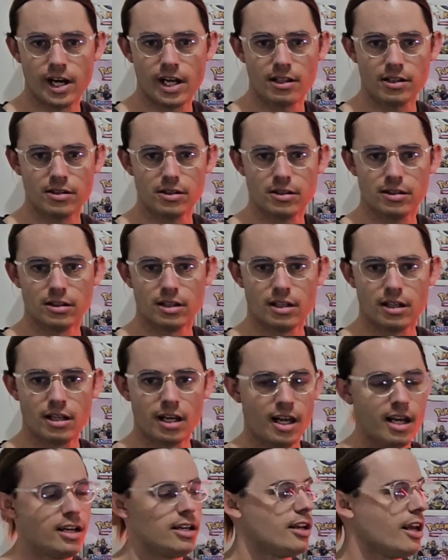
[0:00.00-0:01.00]
value.
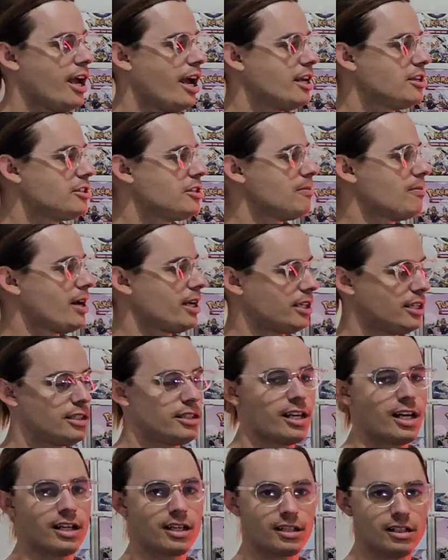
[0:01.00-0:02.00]
And as you're
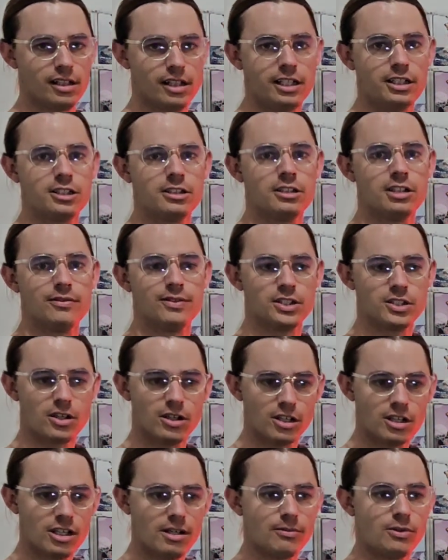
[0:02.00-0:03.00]
making that collection over
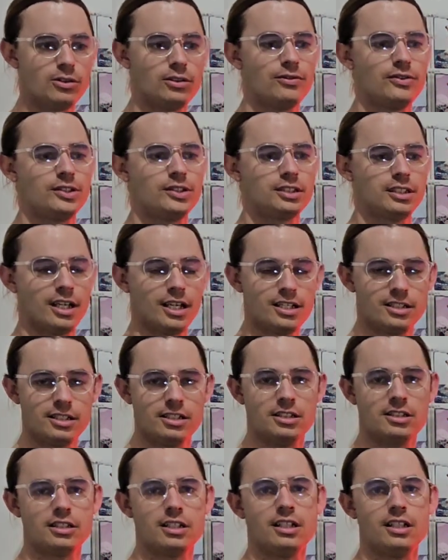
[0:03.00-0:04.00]
time, all of a sudden
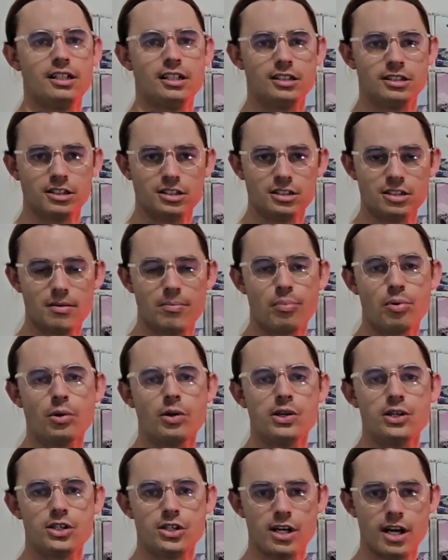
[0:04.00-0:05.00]
you're seeing it just
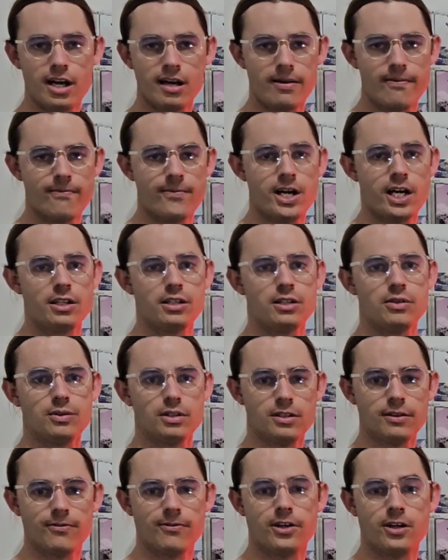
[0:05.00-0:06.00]
appreciate in value,
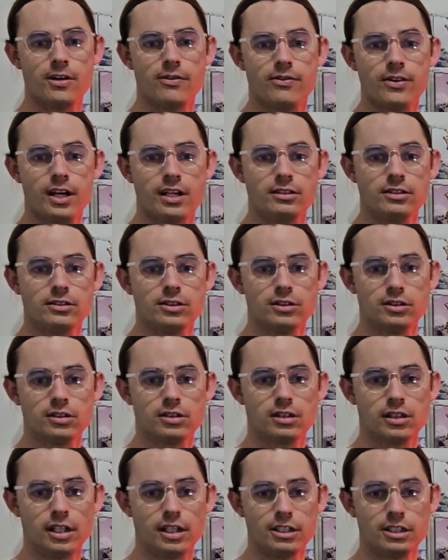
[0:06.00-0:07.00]
and your
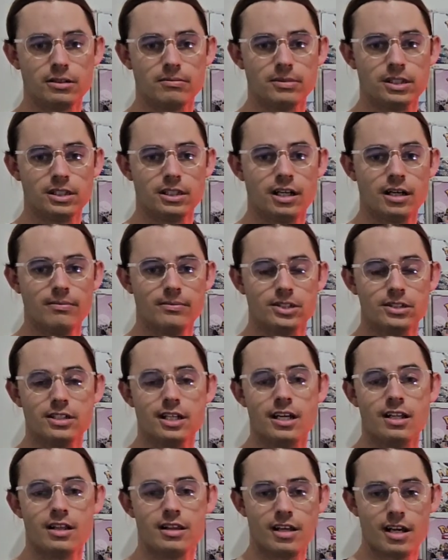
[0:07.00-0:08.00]
$5,000 collection becomes a
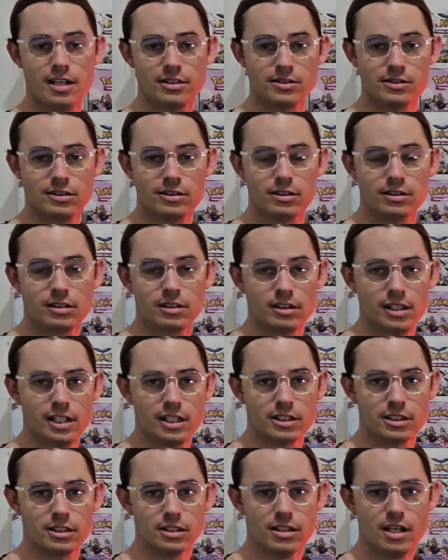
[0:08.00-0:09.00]
$10,000
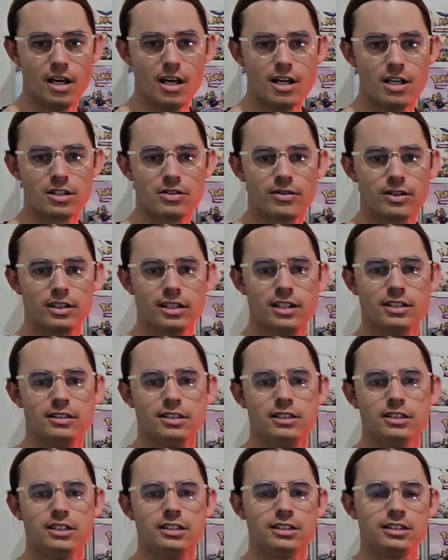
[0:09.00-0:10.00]
collection. So I guess
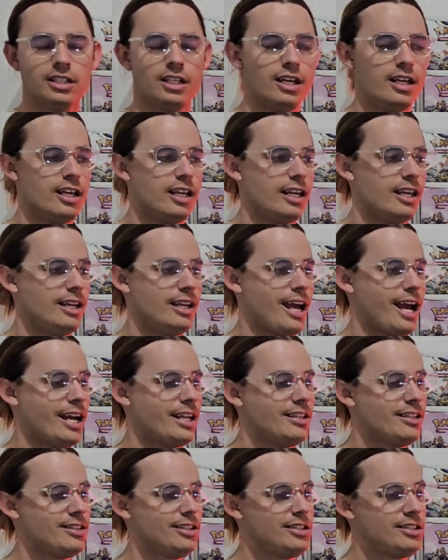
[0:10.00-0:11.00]
it
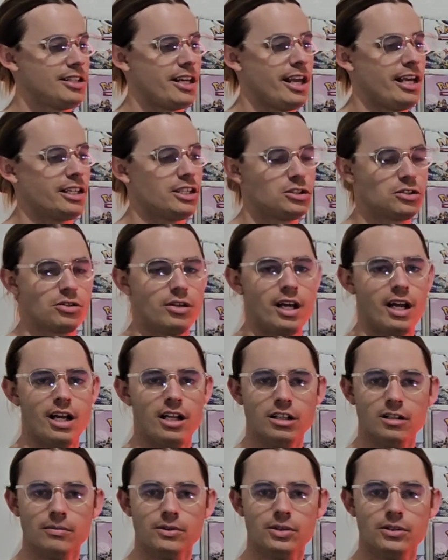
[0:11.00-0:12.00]
adds this extra
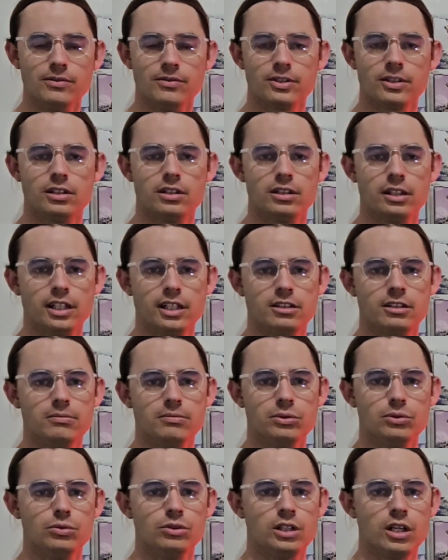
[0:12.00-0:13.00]
element of
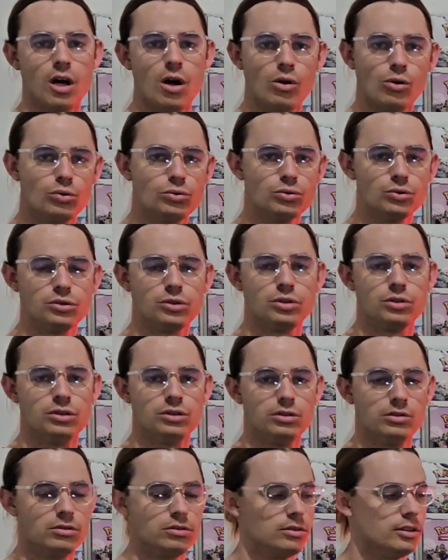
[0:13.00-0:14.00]
collectible goals to
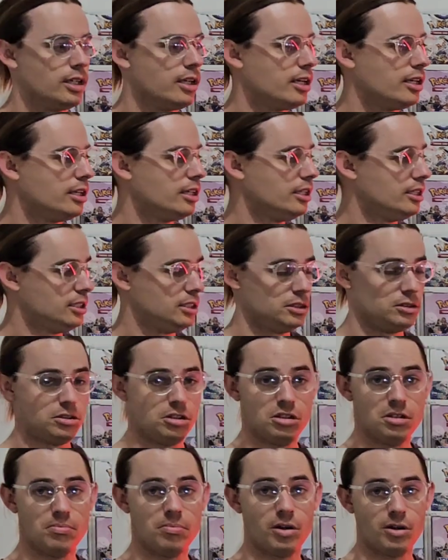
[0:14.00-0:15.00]
your
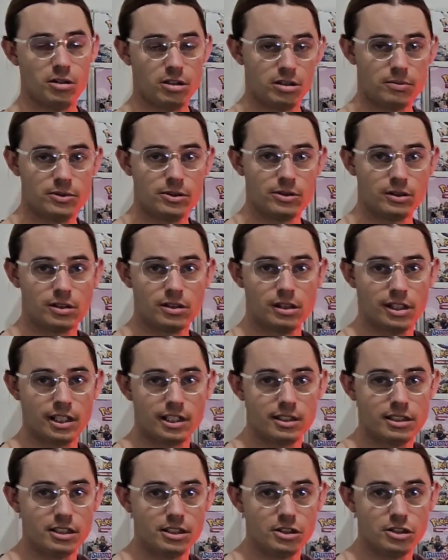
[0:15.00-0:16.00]
Pokemon
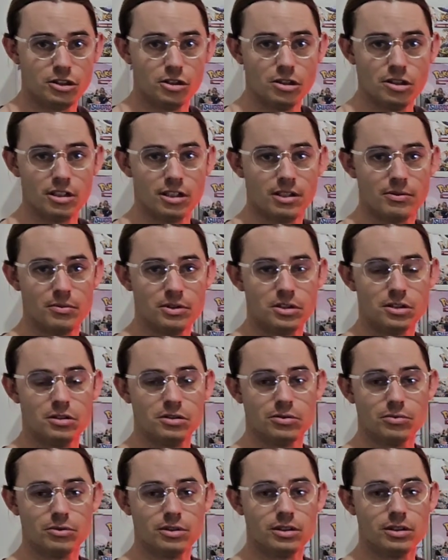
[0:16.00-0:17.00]
collecting journey, which
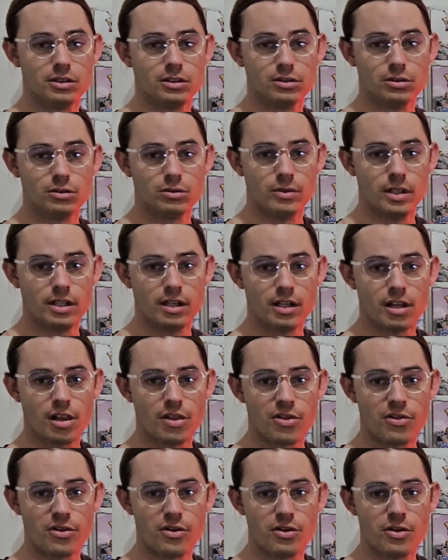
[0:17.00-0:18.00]
is a really cool one. And
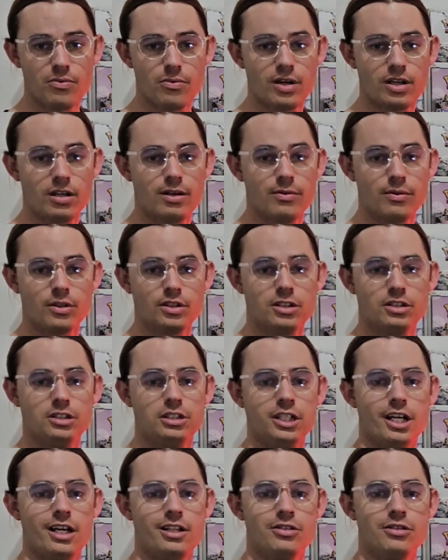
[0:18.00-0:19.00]
the third one I wanted to
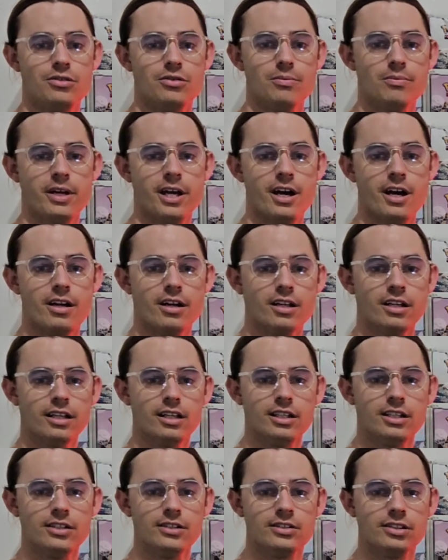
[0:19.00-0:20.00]
chat to you about
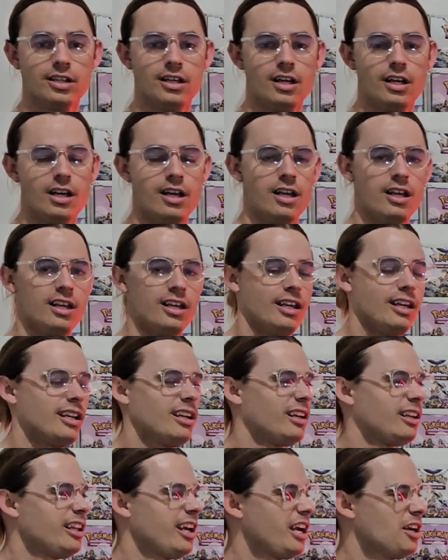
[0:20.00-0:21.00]
is it
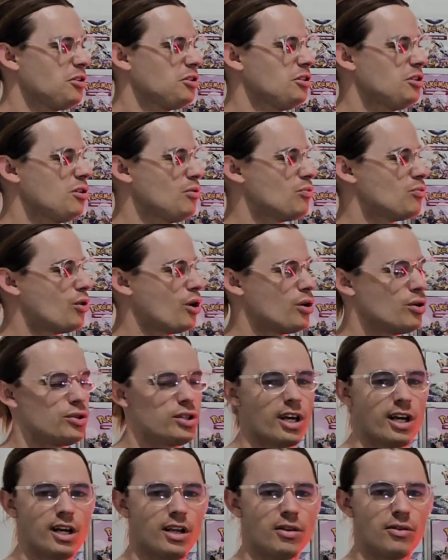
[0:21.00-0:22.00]
allows you to
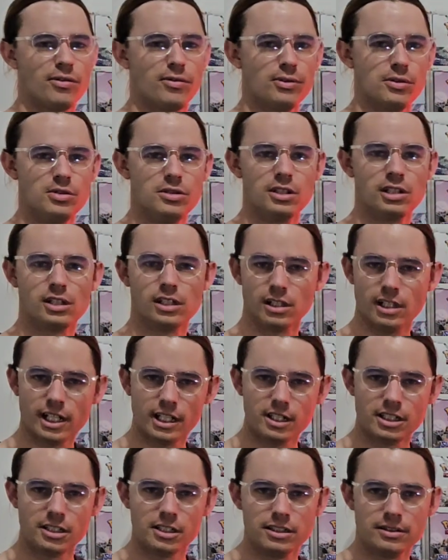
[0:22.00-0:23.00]
rotate through your
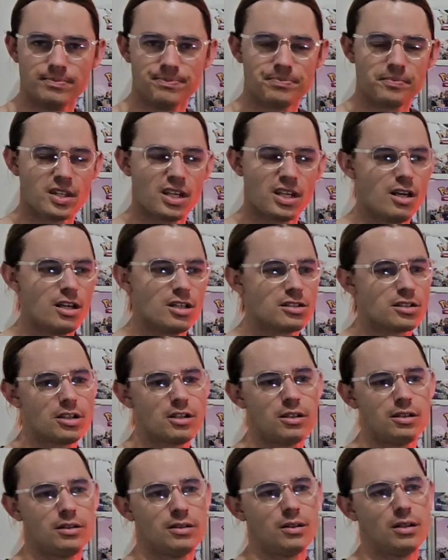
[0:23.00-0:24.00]
collection.
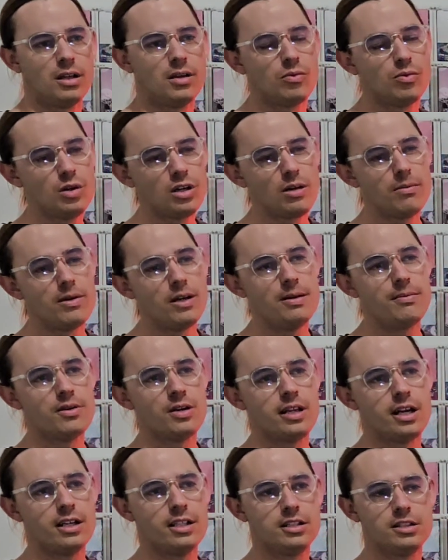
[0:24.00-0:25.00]
So what I mean
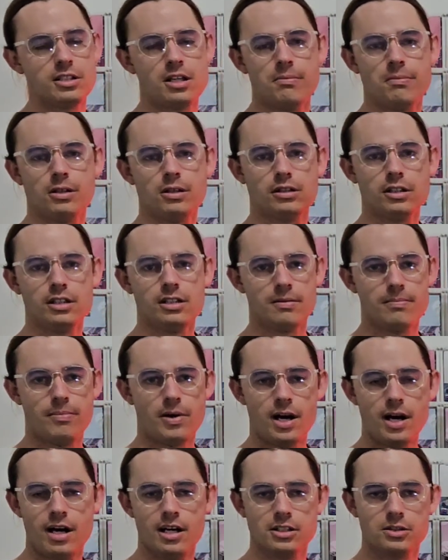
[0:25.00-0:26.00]
by that is typically in the
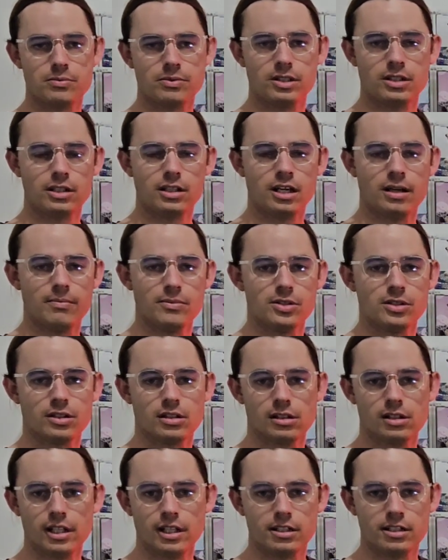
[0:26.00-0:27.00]
past, when it comes to
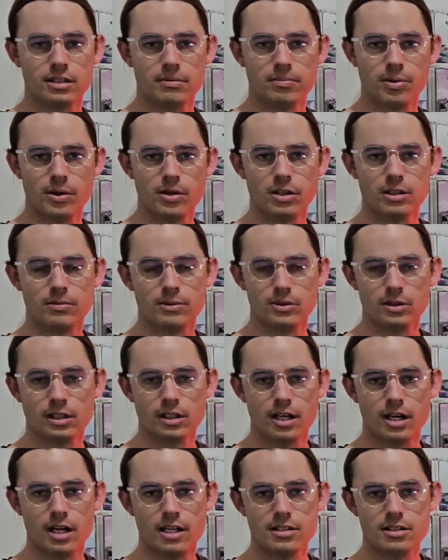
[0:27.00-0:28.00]
collecting Pokemon
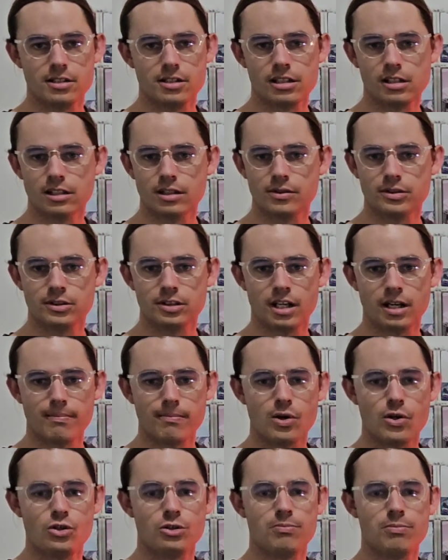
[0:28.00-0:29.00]
cards, like I was saying,
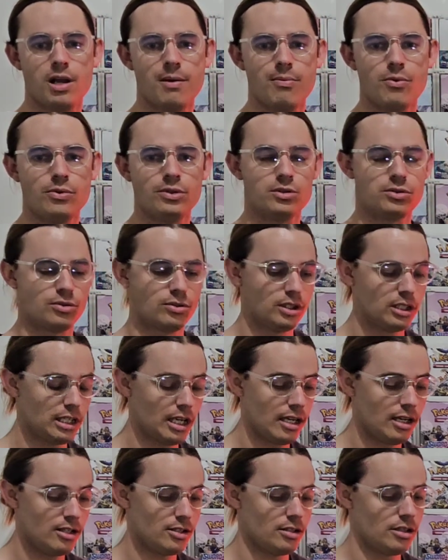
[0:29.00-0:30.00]
most people would sort of
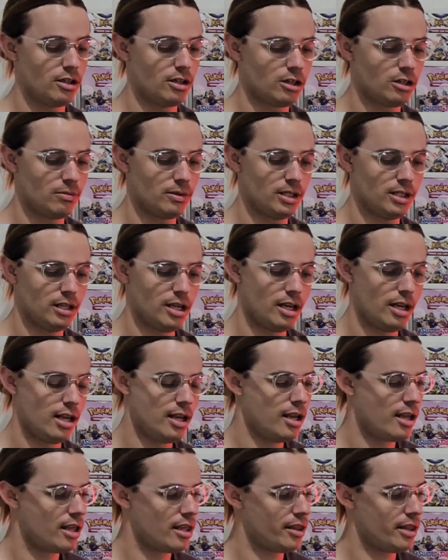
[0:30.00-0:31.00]
get into the hobby,
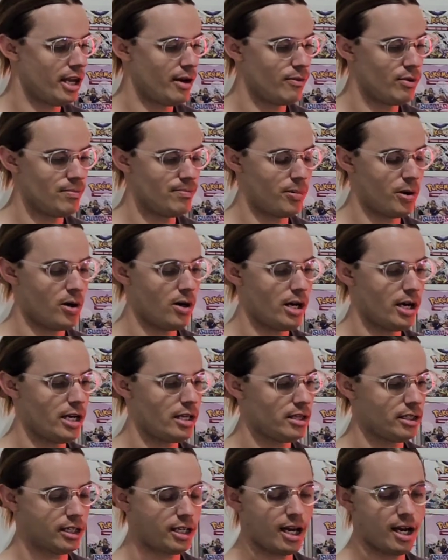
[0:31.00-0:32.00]
they would
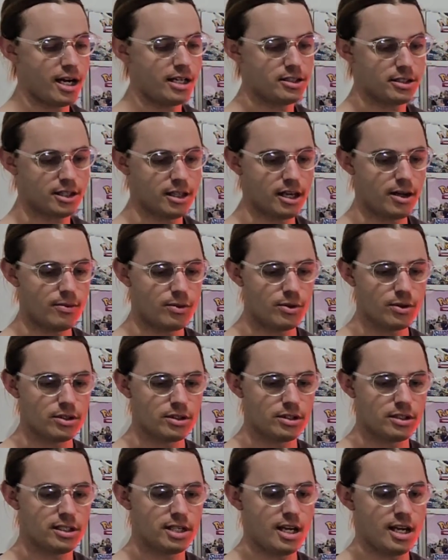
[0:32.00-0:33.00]
buy the cards that they wanted
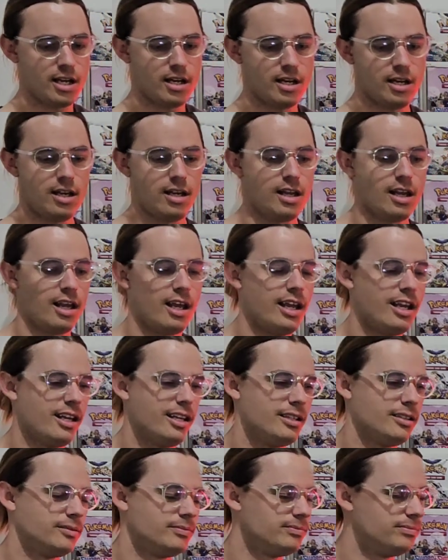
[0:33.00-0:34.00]
to get,
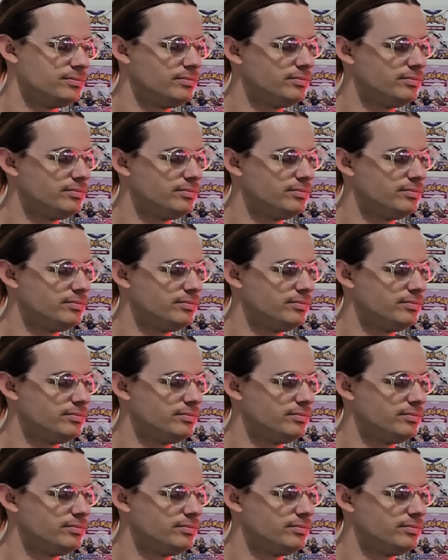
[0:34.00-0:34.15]
and